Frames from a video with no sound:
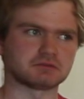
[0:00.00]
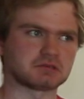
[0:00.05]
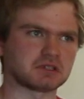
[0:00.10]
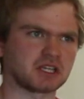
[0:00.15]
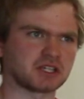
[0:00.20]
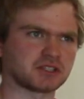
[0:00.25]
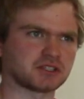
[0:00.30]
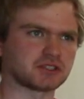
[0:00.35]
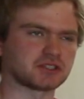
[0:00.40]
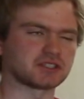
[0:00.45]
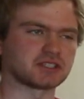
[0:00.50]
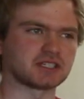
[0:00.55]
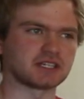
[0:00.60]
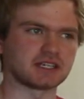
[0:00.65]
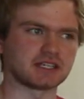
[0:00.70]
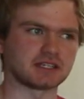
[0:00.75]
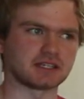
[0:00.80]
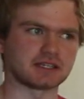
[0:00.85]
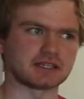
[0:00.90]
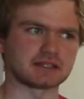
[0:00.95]
I should
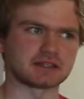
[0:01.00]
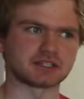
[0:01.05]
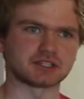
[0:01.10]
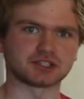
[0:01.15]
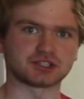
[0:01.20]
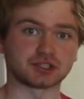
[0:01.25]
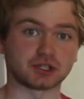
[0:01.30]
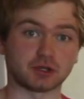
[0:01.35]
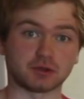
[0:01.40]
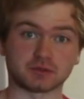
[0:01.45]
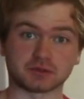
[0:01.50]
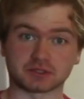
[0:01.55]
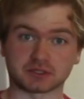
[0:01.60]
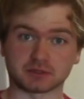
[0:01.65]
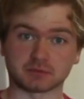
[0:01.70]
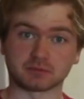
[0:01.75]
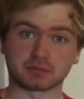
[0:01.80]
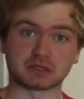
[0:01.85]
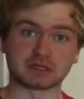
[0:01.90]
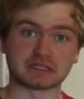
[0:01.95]
say, like, this show is
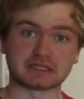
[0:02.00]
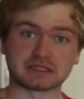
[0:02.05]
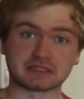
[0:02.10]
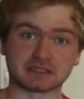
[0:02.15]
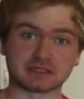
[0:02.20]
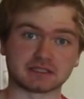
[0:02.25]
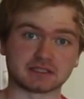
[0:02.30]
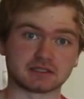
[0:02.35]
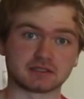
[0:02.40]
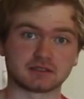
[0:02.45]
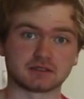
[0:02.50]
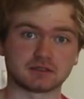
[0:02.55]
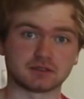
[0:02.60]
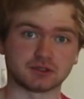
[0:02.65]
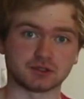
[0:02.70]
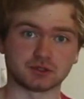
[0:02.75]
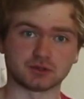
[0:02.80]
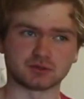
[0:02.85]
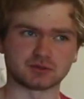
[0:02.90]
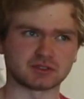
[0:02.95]
completely
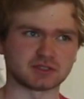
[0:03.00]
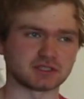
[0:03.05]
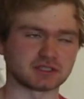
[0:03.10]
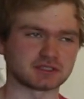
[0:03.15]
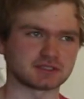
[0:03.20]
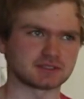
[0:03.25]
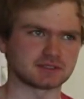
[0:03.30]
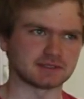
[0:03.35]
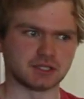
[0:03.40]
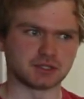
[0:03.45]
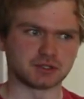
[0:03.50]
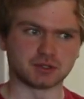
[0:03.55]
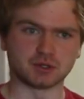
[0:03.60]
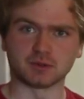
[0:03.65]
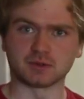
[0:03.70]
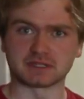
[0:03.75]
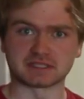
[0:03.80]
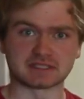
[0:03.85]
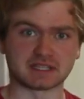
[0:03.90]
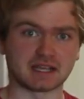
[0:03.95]
useless. You know
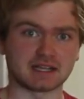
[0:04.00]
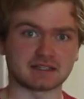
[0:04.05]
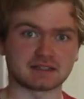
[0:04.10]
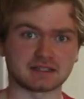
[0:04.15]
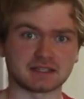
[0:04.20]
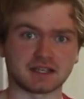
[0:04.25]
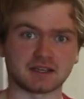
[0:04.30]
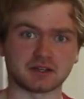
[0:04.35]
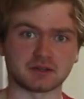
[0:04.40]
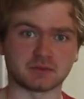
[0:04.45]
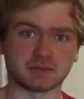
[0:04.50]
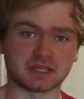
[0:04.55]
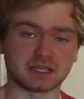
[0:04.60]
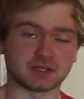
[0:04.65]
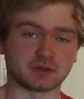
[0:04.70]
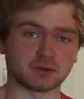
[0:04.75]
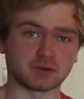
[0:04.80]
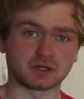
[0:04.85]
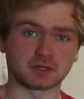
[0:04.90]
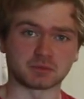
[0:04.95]
exactly how to
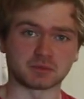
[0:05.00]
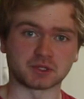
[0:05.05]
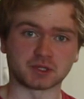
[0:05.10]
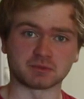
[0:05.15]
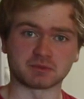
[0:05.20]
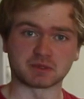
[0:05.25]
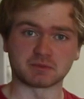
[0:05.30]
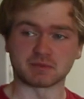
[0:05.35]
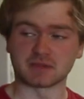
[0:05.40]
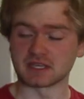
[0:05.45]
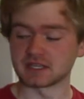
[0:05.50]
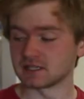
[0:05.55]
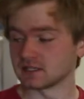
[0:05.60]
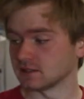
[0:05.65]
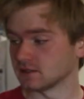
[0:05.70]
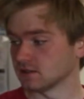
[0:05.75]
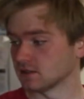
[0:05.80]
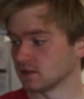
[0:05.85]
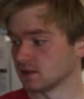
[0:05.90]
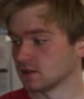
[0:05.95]
make what I'm going to be
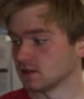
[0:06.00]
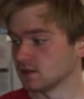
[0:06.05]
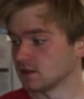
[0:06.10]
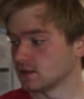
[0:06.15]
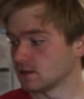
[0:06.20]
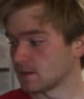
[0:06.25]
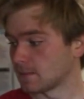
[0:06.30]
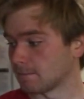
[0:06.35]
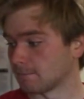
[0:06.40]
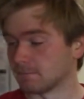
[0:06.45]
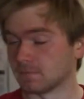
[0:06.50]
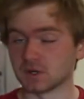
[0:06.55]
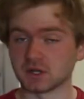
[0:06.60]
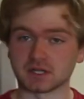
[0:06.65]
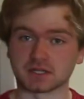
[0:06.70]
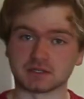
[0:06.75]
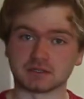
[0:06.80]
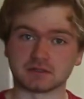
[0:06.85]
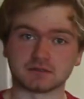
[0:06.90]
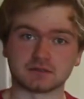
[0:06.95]
making,
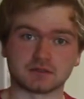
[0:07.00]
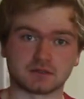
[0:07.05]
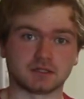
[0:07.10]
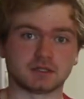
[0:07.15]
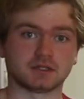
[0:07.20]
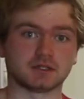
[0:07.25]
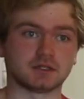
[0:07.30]
but